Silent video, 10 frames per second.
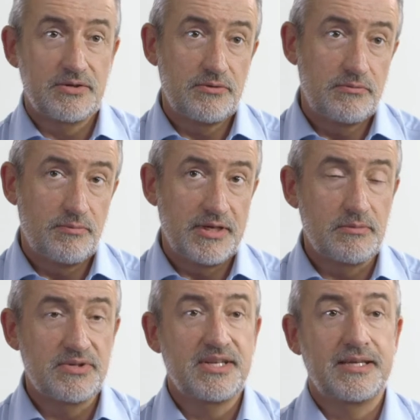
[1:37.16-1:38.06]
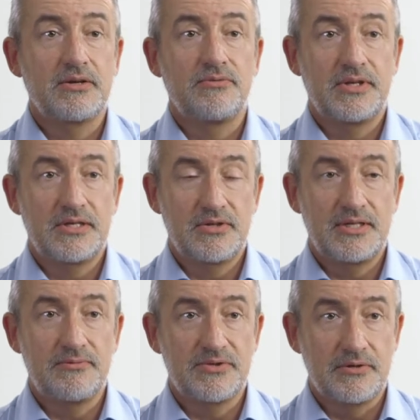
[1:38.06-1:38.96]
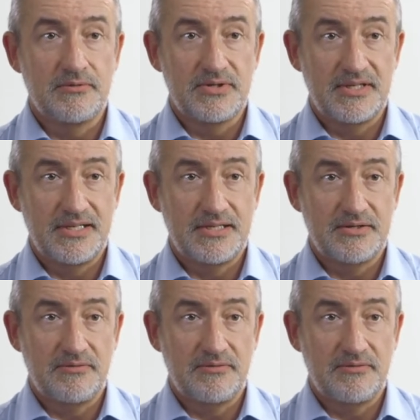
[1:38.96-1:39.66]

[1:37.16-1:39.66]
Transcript: to be able to take it on the National Health Service, I think it's a